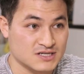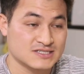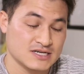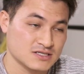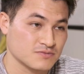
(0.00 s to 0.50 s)

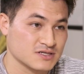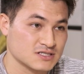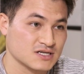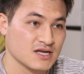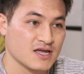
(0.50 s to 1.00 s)
because it is a
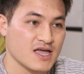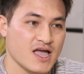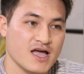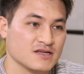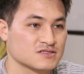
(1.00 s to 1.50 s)
risk. Yeah.
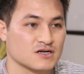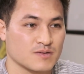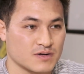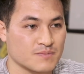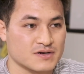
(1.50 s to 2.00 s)
Any
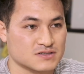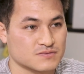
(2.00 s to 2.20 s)
startup company is a